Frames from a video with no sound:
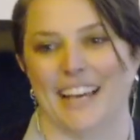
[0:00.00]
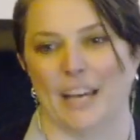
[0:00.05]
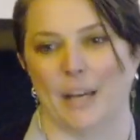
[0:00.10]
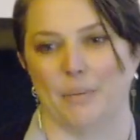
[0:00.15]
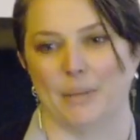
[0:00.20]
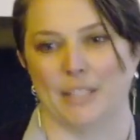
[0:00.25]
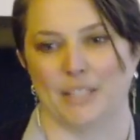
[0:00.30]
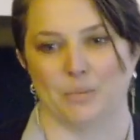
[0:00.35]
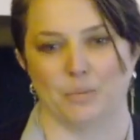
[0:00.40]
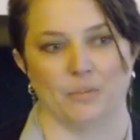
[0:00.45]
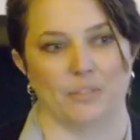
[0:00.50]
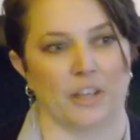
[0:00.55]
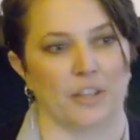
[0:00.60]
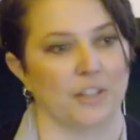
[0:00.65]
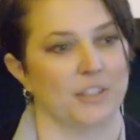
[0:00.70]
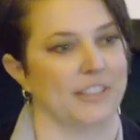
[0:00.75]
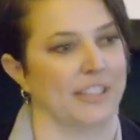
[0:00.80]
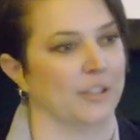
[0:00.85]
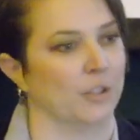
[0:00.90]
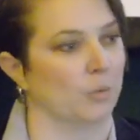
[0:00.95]
because we've got
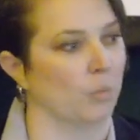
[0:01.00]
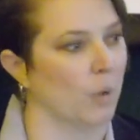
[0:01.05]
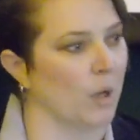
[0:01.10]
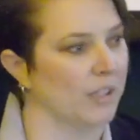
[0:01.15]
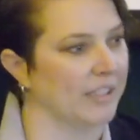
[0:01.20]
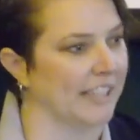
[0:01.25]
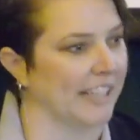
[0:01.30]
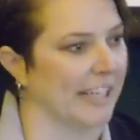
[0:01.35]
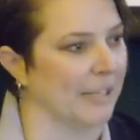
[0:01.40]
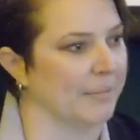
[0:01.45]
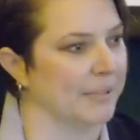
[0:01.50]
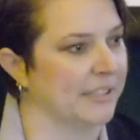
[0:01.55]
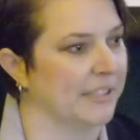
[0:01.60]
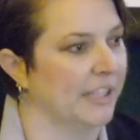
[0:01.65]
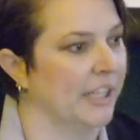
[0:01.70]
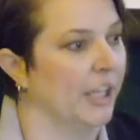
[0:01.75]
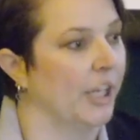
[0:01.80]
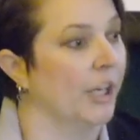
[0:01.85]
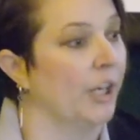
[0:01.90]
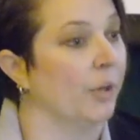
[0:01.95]
our standard wall
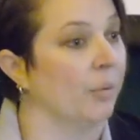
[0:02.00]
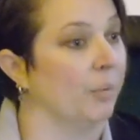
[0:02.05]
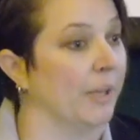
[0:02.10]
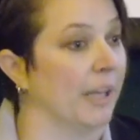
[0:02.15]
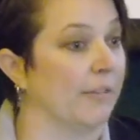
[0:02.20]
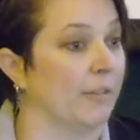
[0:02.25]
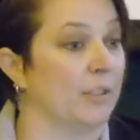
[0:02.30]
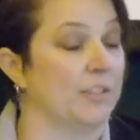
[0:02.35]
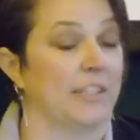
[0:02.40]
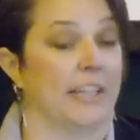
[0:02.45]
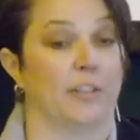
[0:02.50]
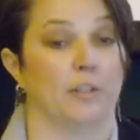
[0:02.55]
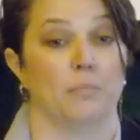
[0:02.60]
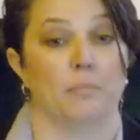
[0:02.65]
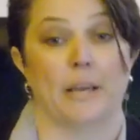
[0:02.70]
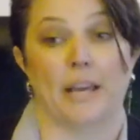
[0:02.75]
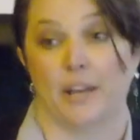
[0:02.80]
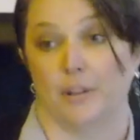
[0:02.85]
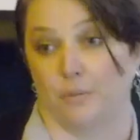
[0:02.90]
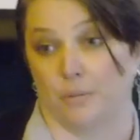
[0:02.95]
types. We have our
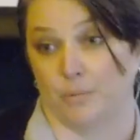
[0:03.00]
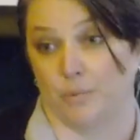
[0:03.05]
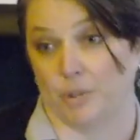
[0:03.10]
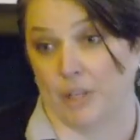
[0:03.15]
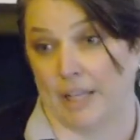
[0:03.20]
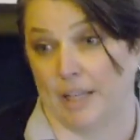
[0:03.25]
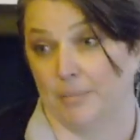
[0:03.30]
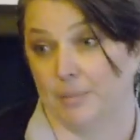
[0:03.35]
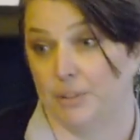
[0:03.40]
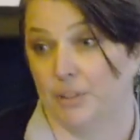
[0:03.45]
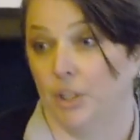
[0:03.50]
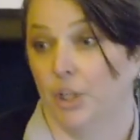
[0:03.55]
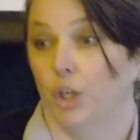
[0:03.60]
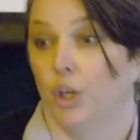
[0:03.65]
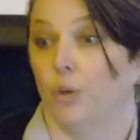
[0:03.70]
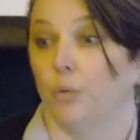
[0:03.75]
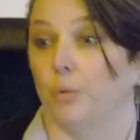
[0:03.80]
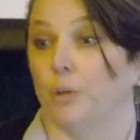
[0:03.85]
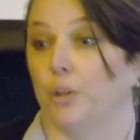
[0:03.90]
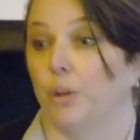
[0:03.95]
standard bathroom types.
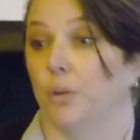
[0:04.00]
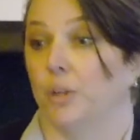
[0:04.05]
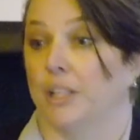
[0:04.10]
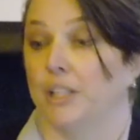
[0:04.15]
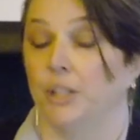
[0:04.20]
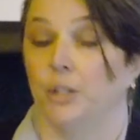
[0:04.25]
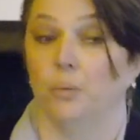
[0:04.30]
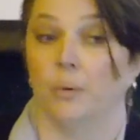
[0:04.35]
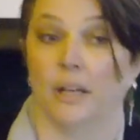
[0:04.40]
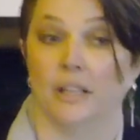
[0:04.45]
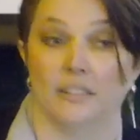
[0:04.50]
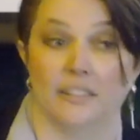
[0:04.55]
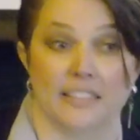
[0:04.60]
We know the UL